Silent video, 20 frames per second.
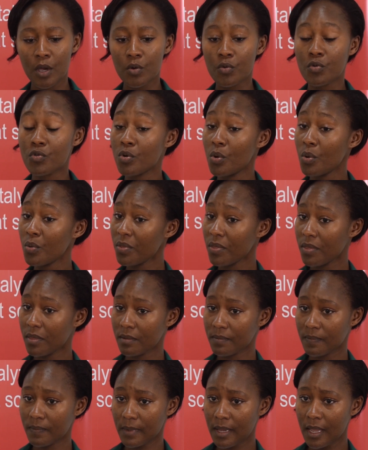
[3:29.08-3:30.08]
growth
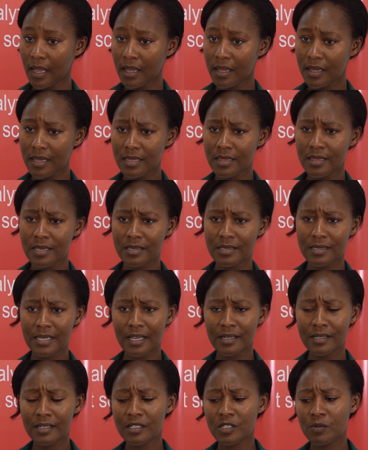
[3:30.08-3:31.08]
in this
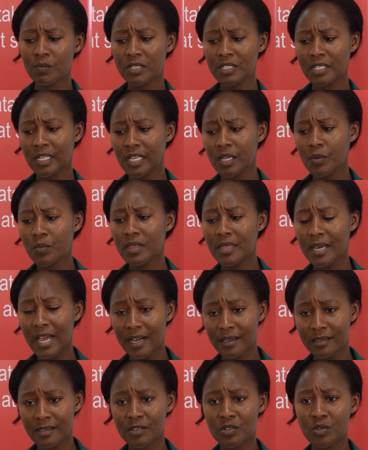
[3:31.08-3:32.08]
sector, especially with
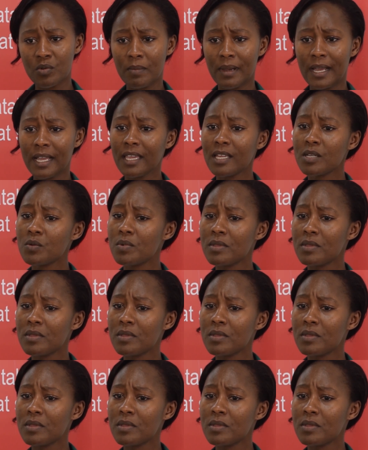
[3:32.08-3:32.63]
access to market.